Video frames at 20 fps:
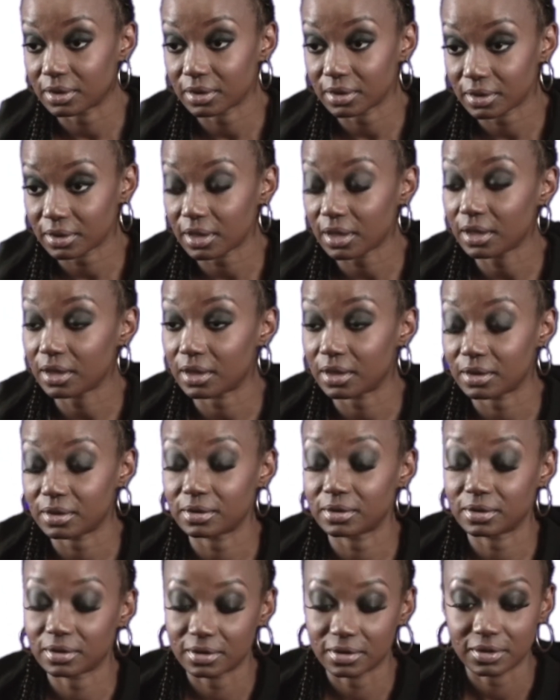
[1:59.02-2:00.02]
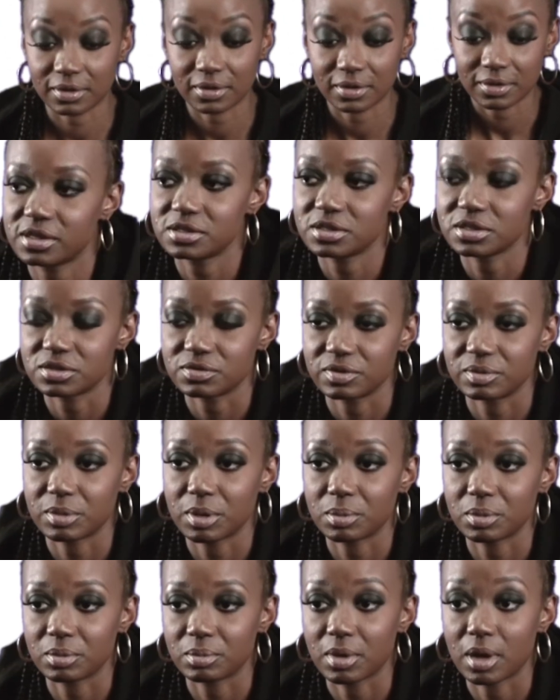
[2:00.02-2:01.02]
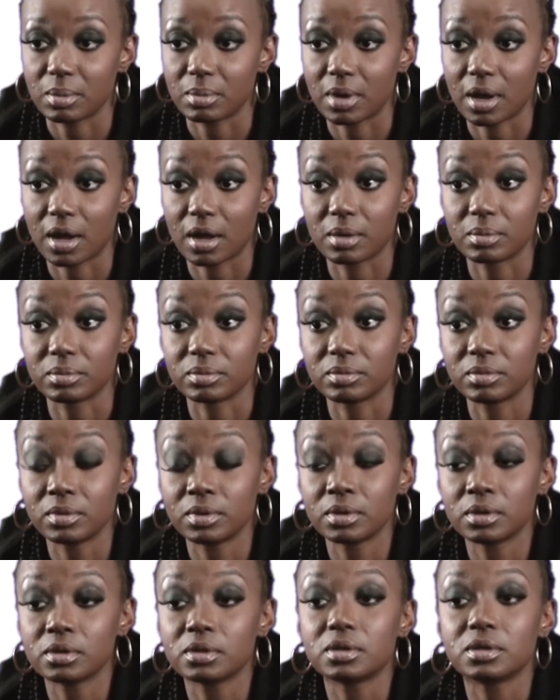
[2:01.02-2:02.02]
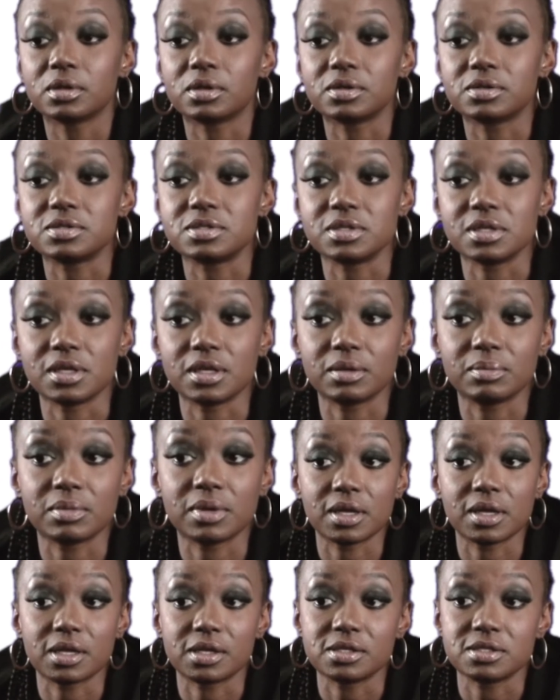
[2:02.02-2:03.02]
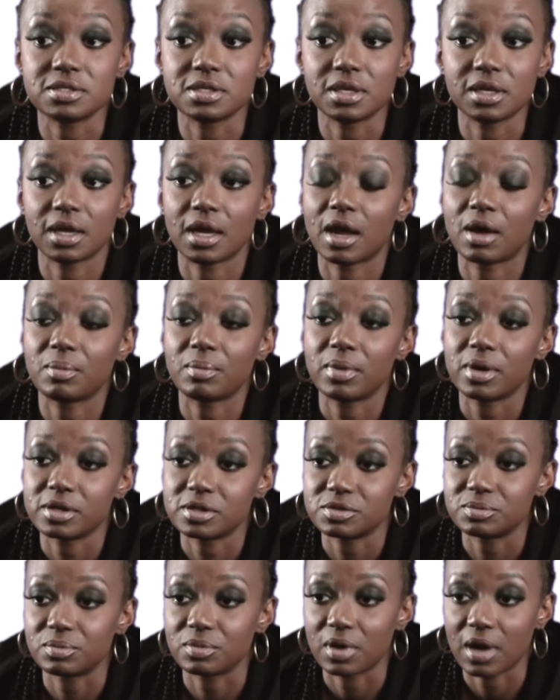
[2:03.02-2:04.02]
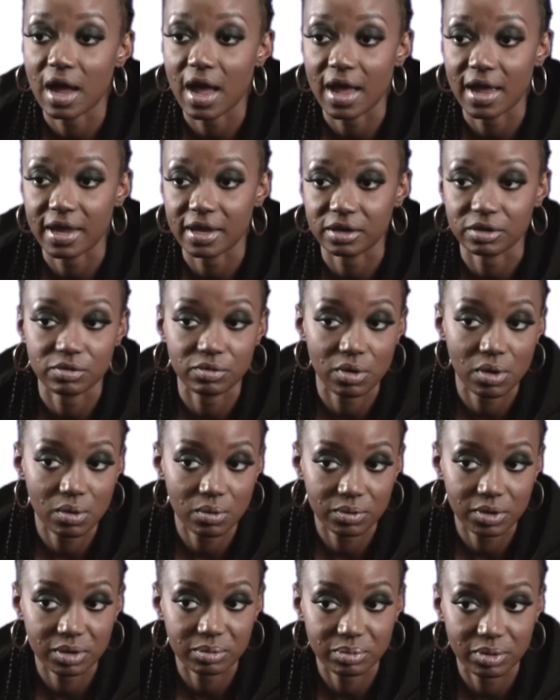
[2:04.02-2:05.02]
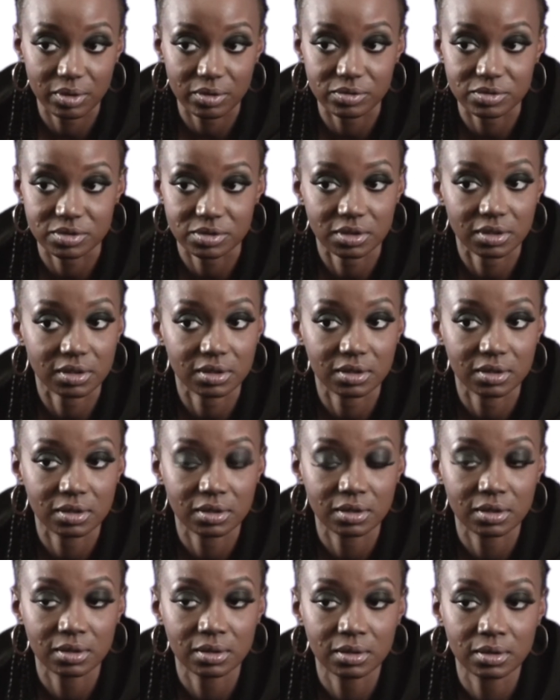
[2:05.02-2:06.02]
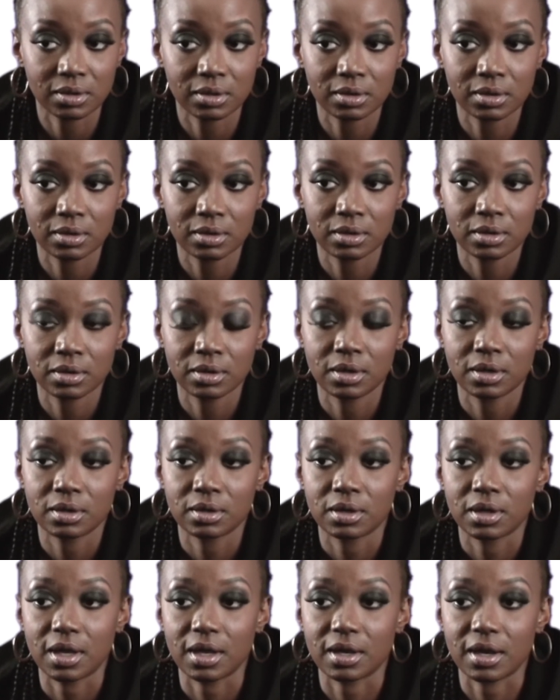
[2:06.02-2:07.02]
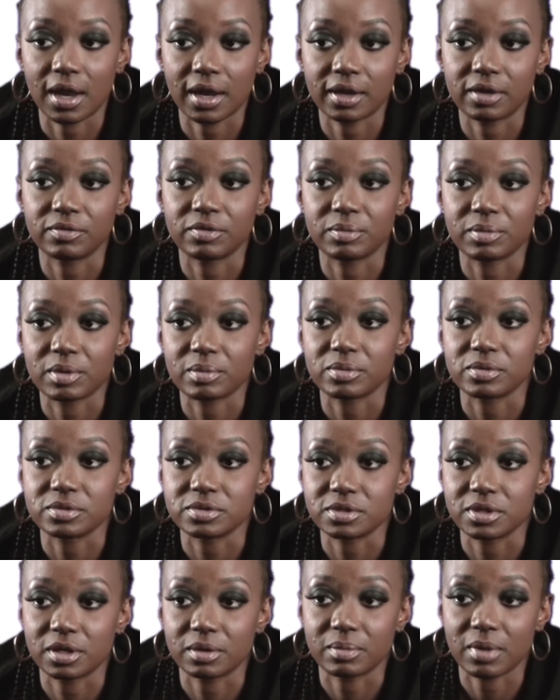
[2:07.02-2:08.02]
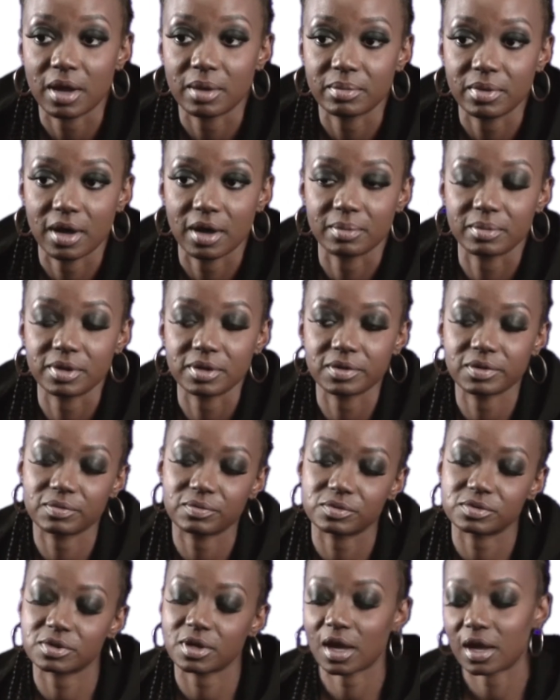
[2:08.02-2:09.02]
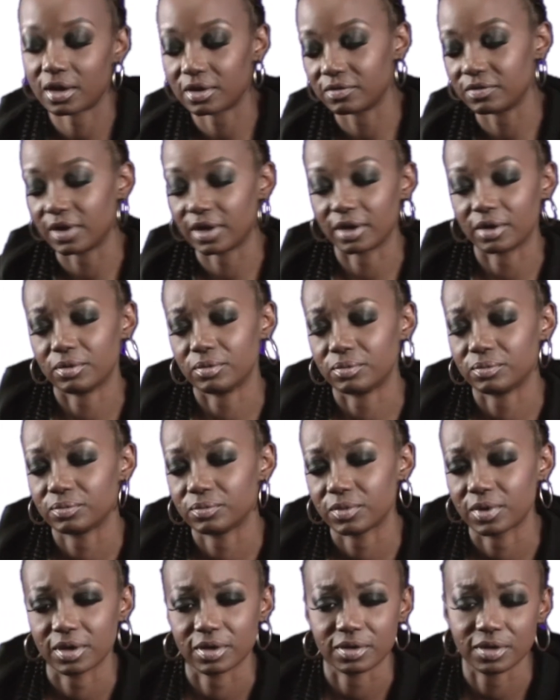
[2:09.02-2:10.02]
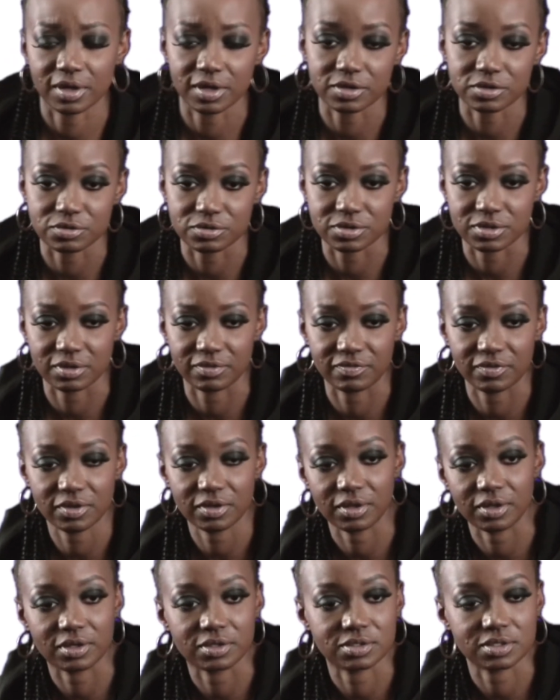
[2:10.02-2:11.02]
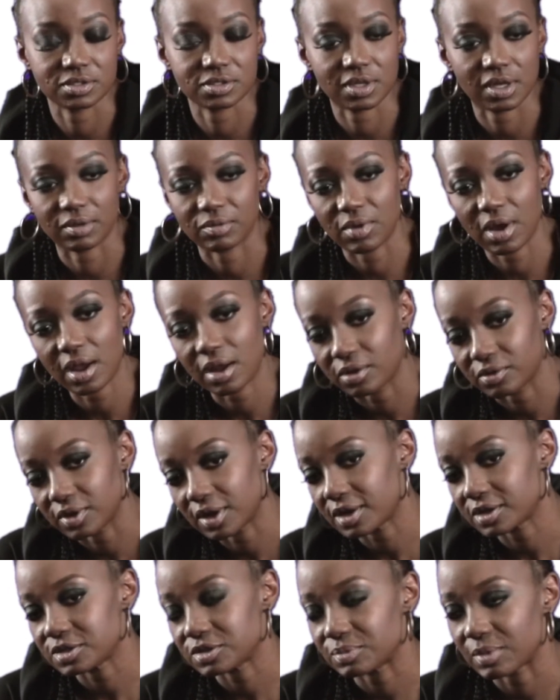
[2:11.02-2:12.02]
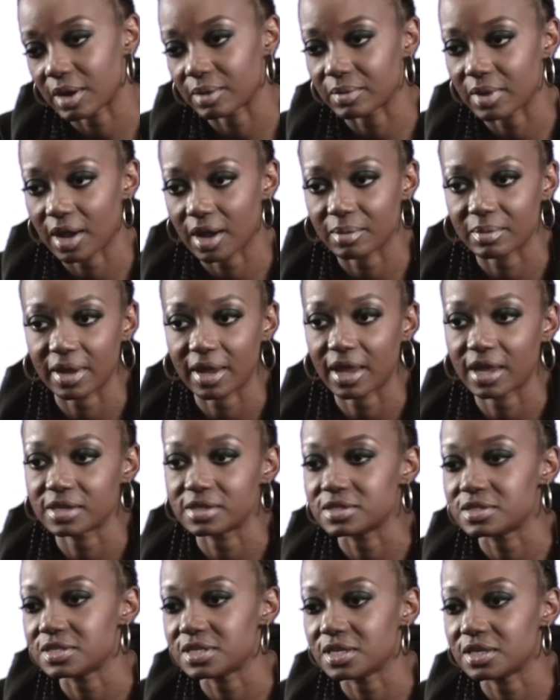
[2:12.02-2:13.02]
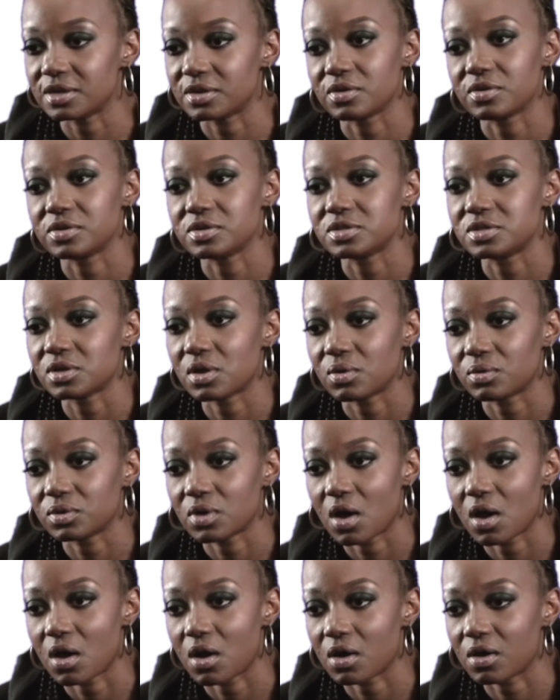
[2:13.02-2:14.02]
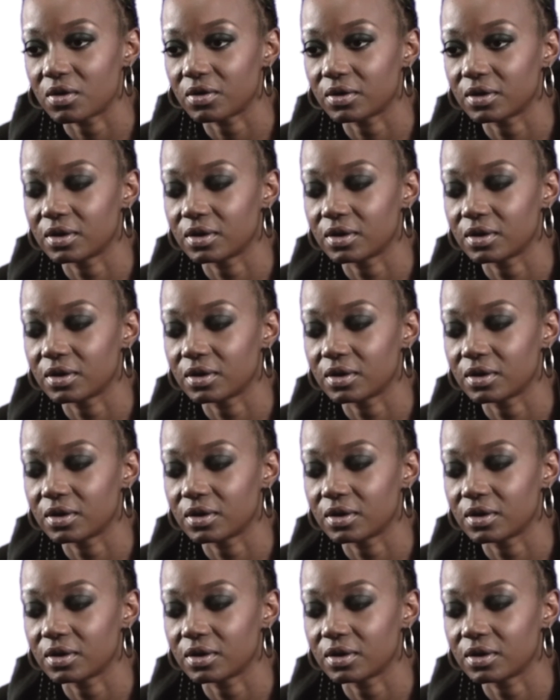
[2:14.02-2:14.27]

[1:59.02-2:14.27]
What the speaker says: Yeah. I can just remember my mom seeing and seeing how much I had grown in person. And I can remember seeing my mom. It was kind of like an interesting feeling because it's like, wow, that's my mom. I hadn't seen her in so long.